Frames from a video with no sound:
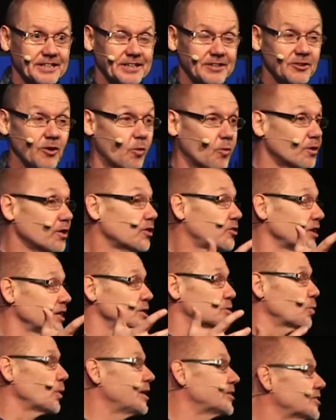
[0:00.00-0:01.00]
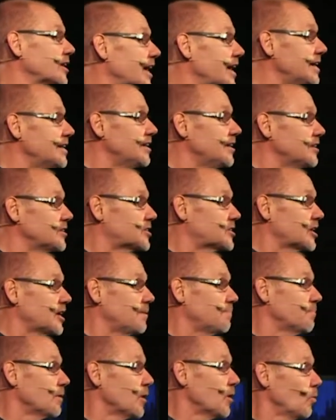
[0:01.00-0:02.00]
You know, one of the things we as an Indian
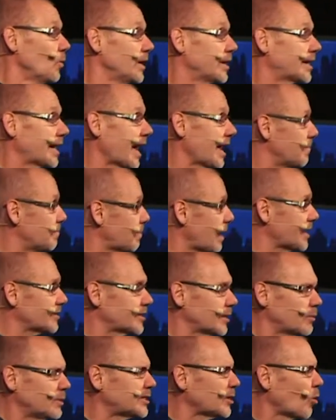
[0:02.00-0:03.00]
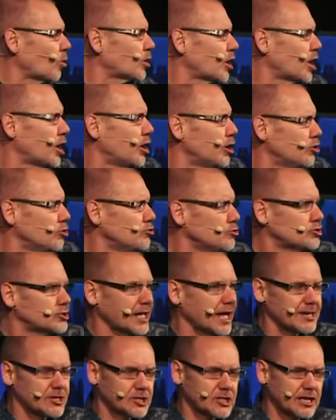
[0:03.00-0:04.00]
team, we came back thinking we don't want to lose
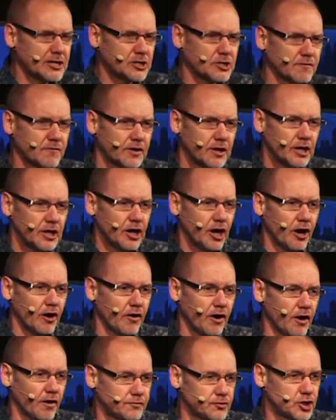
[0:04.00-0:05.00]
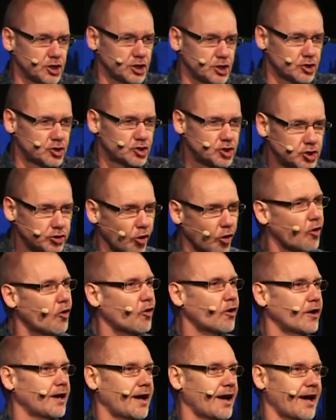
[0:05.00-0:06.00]
that sense of just
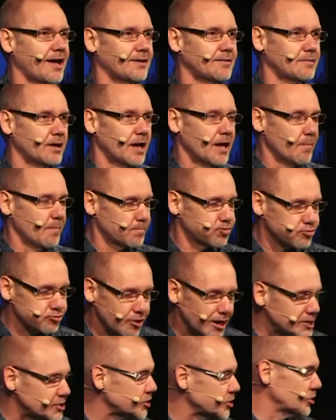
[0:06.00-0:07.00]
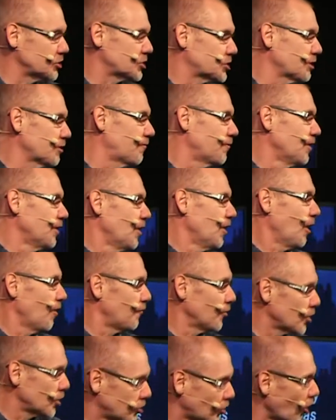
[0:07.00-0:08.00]
joy and presence of
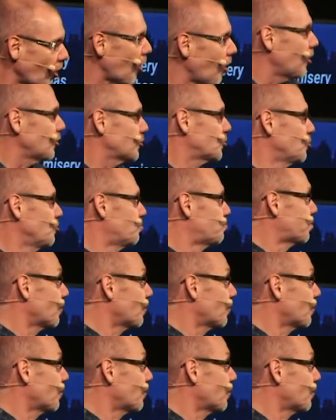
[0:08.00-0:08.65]
a God who